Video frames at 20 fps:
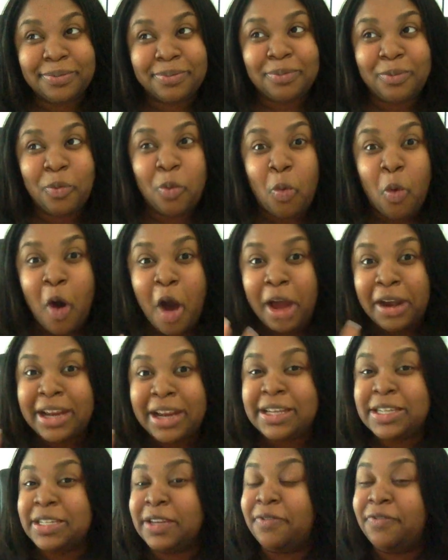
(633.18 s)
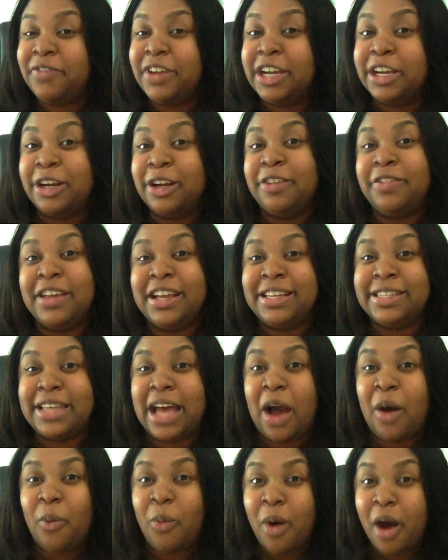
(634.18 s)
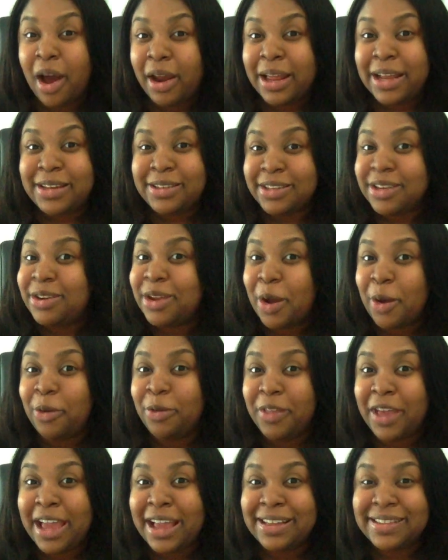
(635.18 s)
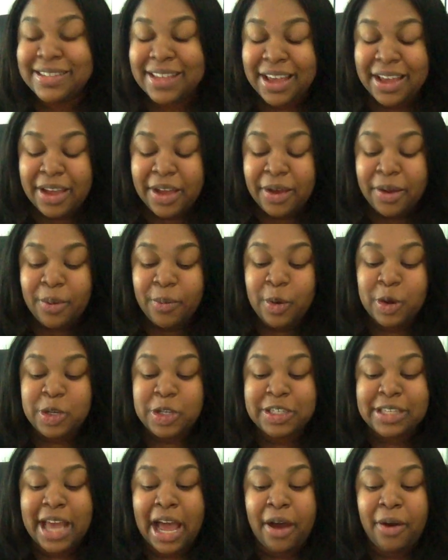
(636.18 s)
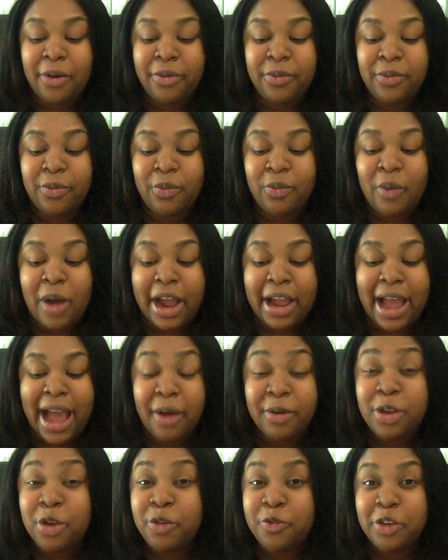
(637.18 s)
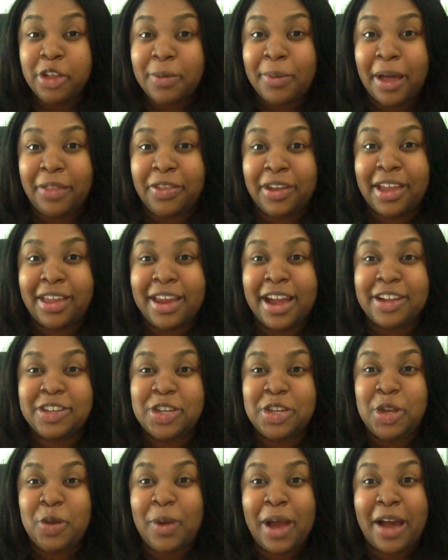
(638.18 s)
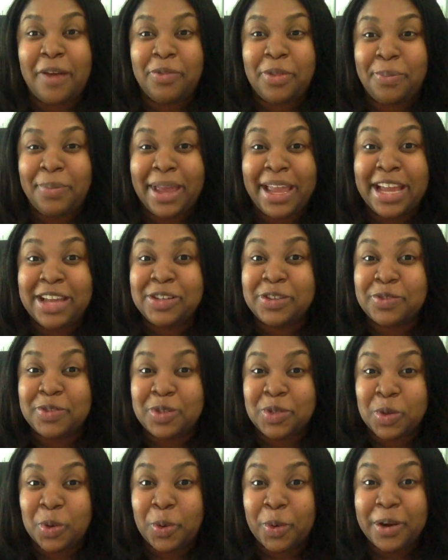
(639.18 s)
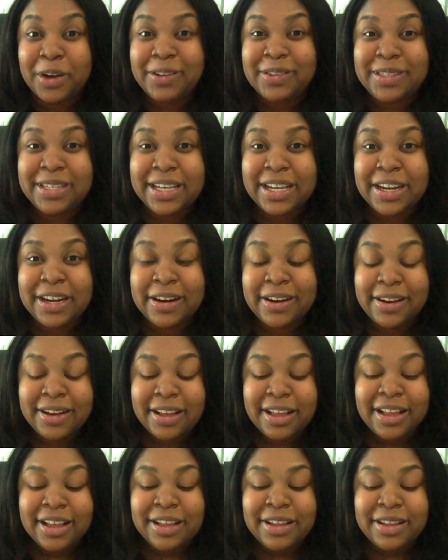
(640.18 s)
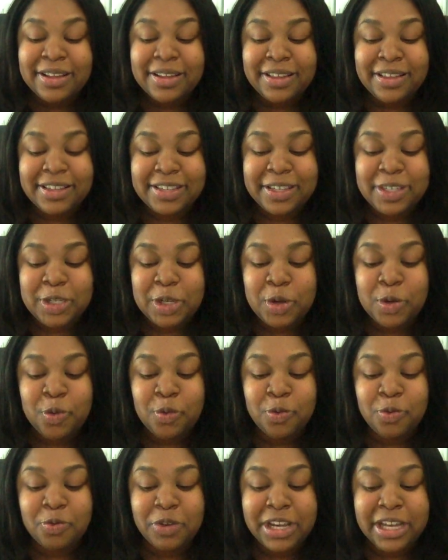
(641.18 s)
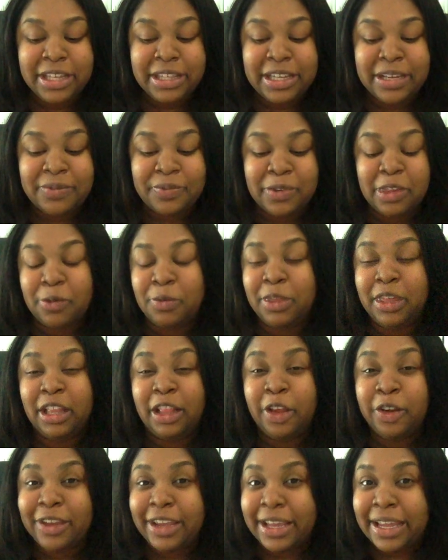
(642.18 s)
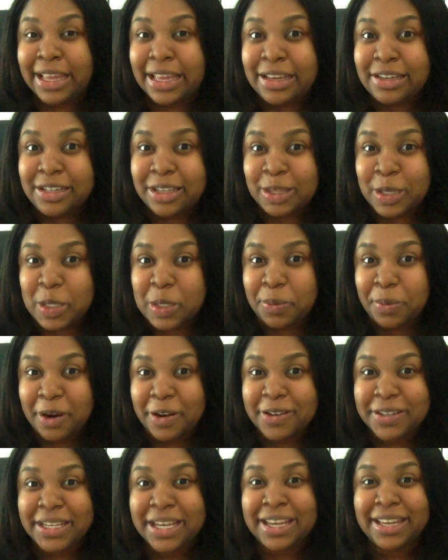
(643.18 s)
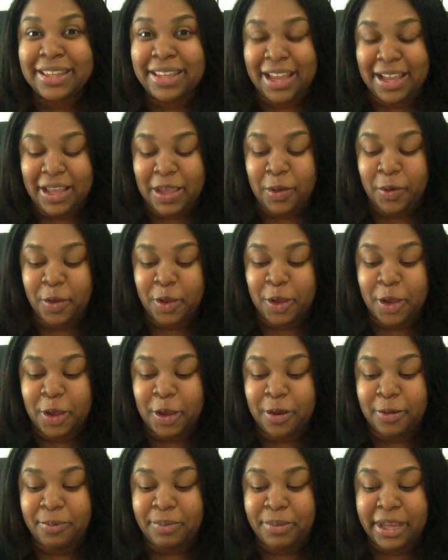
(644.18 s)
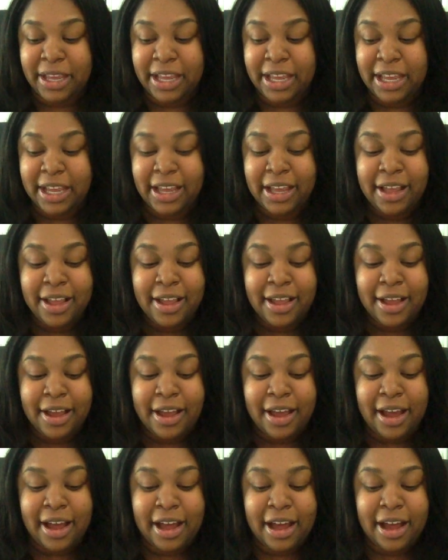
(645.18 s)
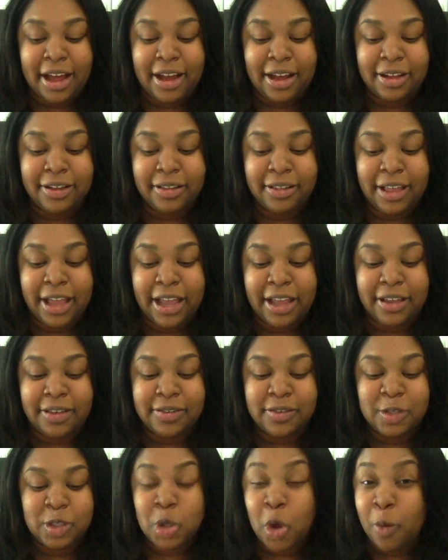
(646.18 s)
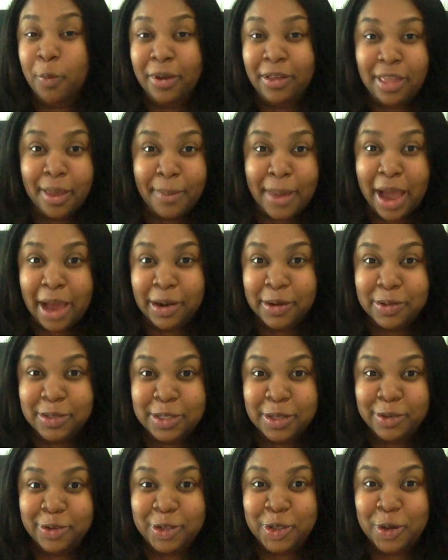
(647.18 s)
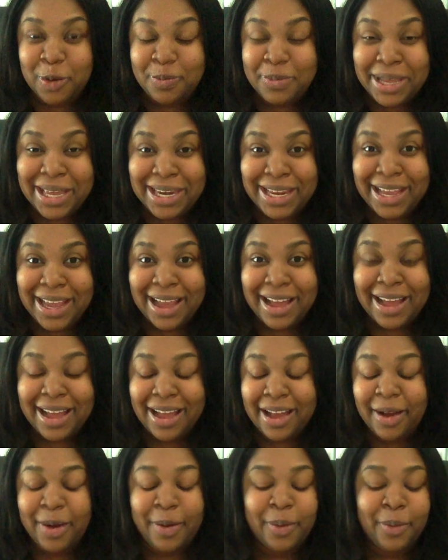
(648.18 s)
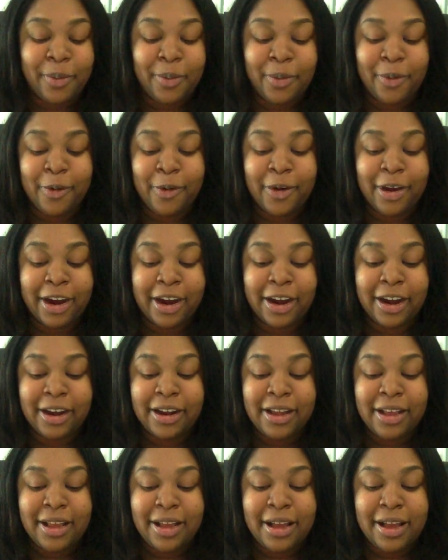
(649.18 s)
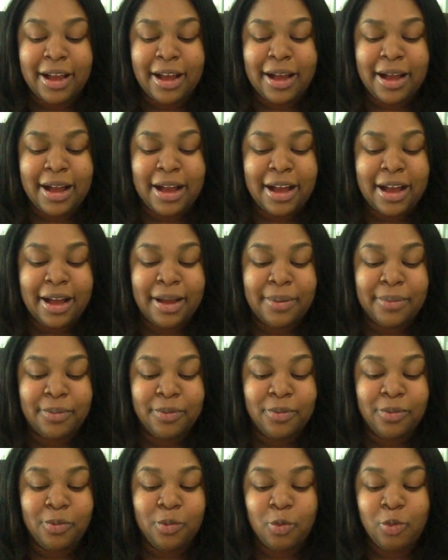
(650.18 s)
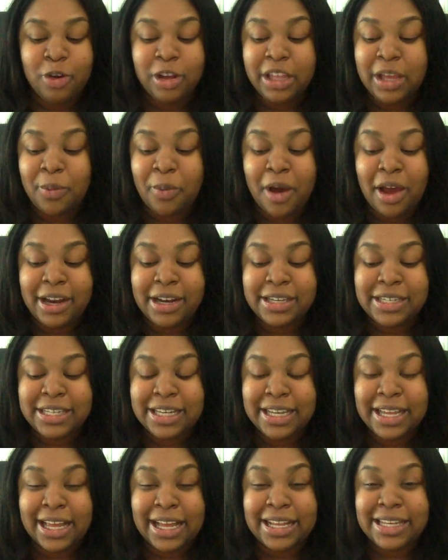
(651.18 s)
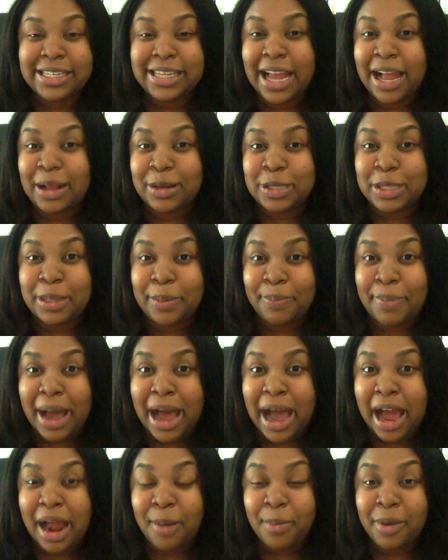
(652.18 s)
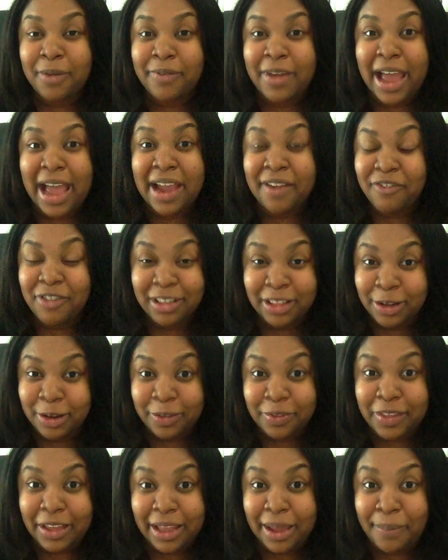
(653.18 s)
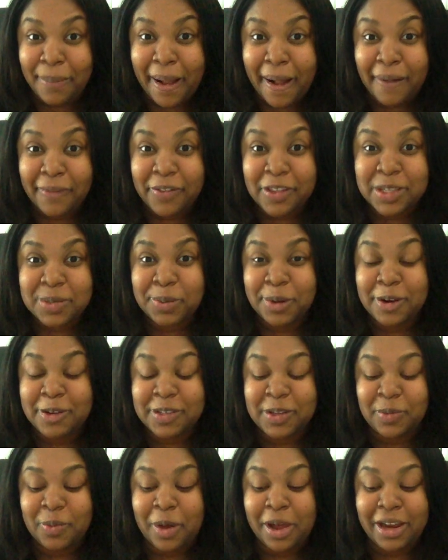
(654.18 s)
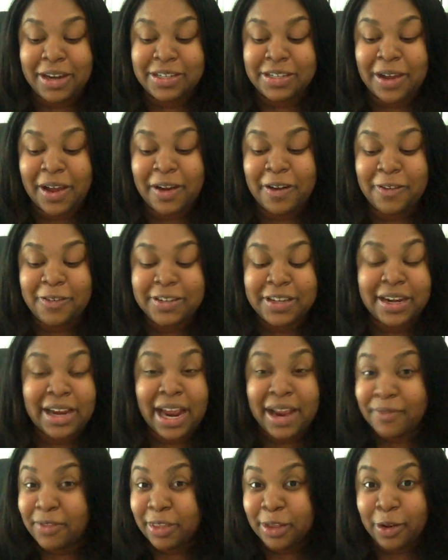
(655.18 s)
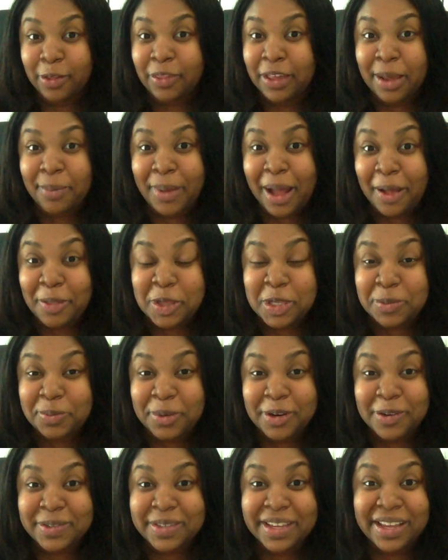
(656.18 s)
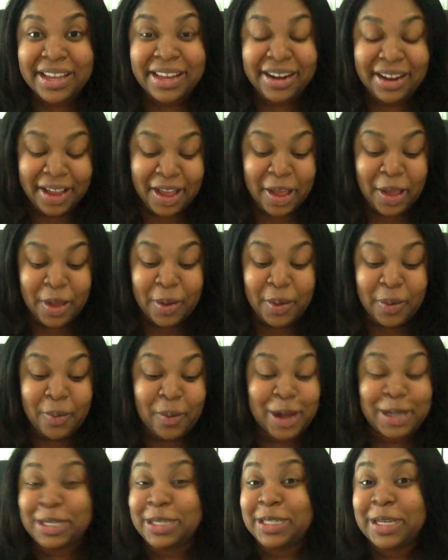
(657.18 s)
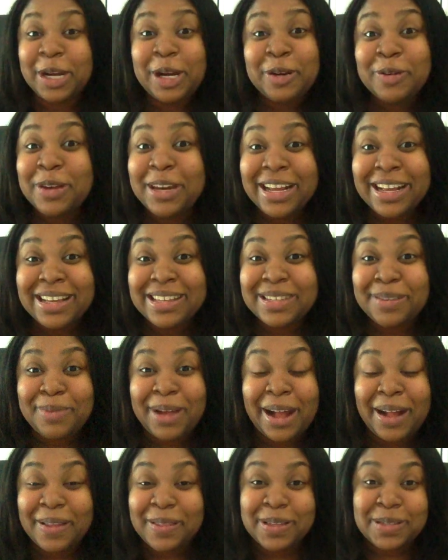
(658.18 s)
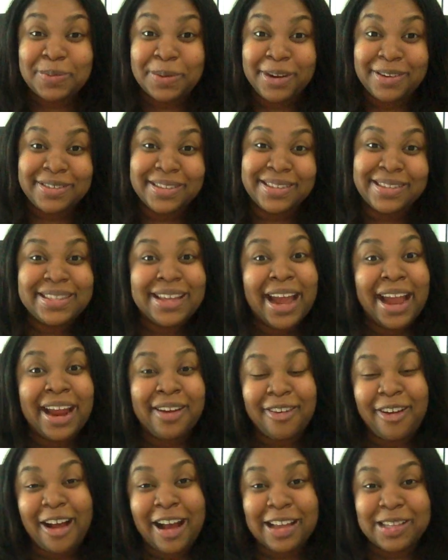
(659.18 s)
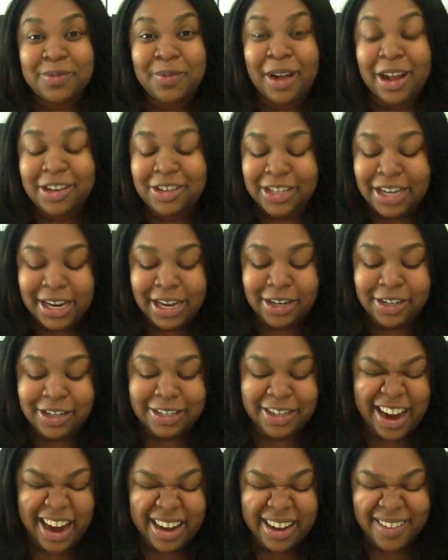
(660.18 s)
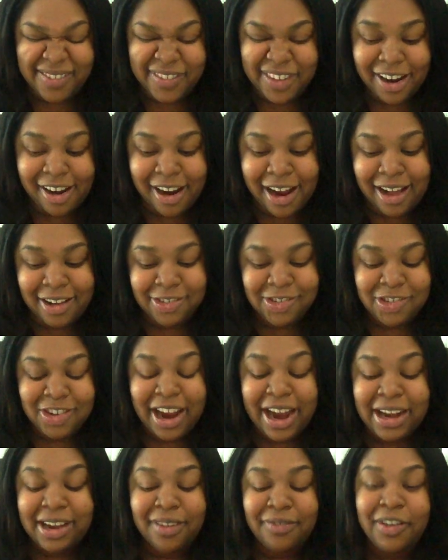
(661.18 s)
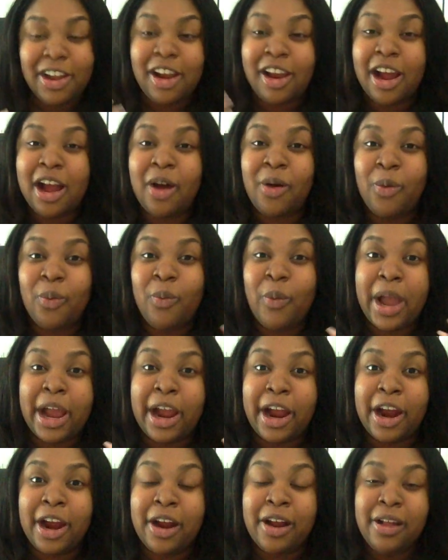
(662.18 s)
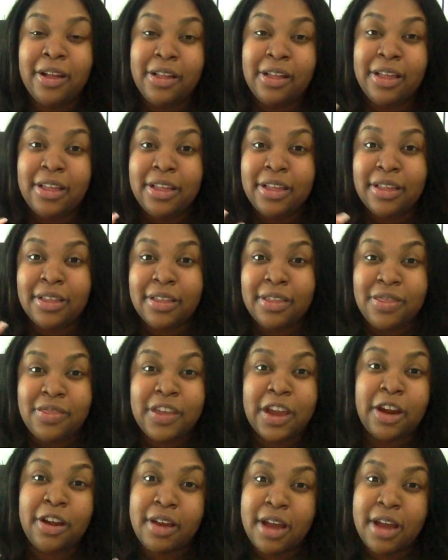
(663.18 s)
wanting to figure things out, wanting to know things, which is how you feel about the connection. You have the Page of Swords here. This is you really, really, really looking into this person. Like you could be like scoping them out on social media, or really wanting to get down to the bottom of every little thing about this person, wanting to understand every little thing about this person, watching tarot readings about this person's sign, cross-watching, just trying to figure out where they're